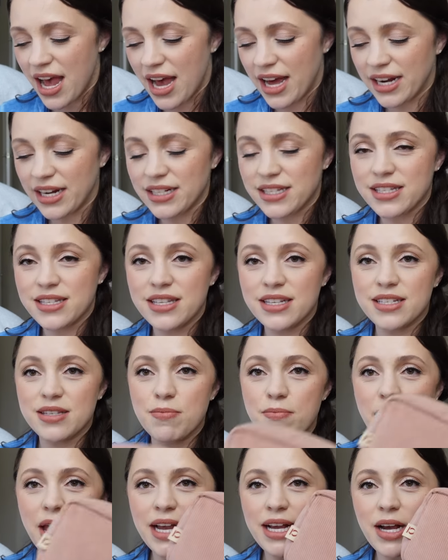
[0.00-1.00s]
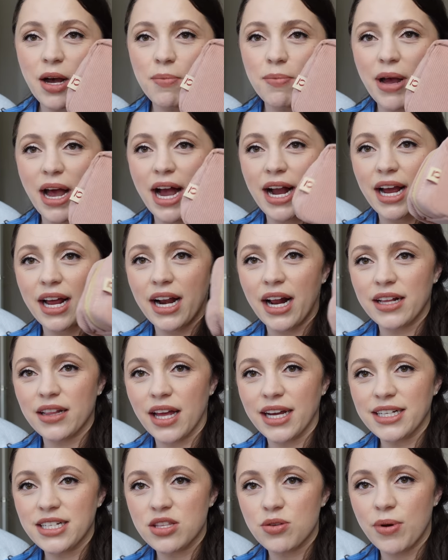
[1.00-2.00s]
And it's this makeup bag, and I
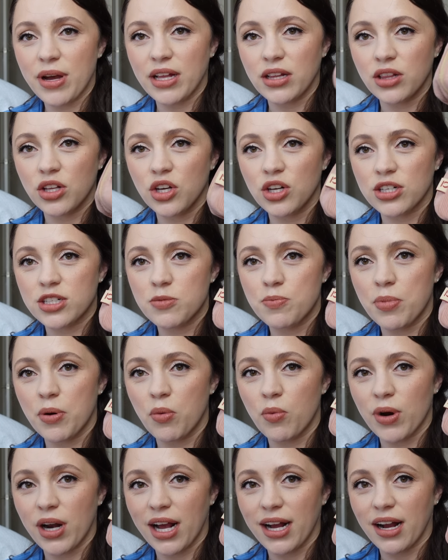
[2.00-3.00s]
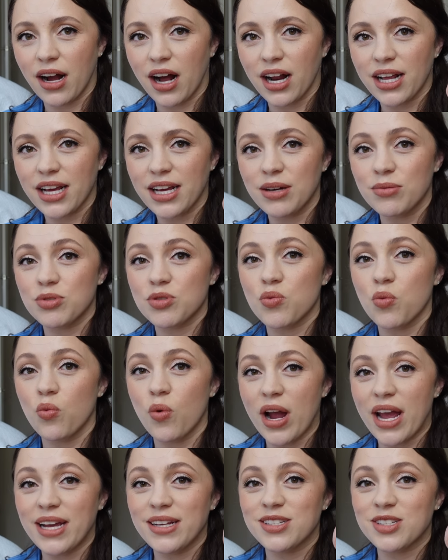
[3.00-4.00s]
liked the way it looked, but when I got it, it was
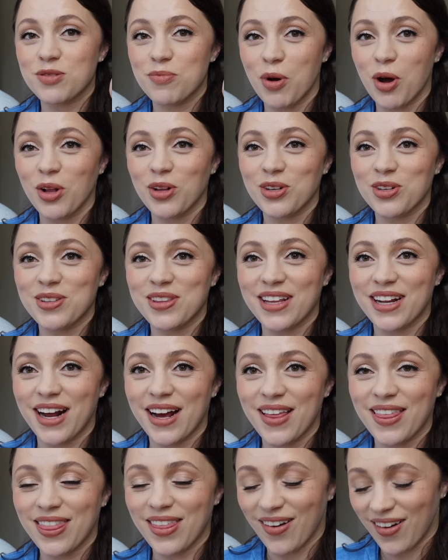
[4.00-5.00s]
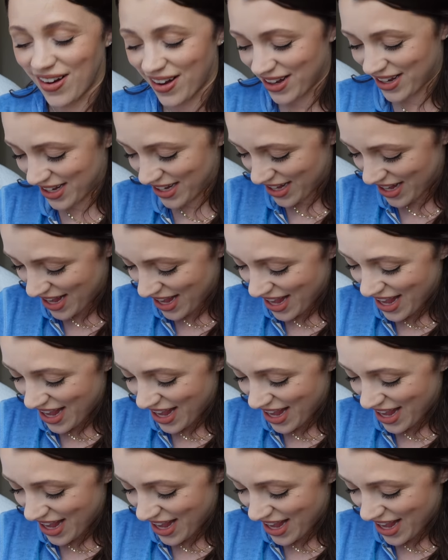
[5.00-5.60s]
way smaller than I thought.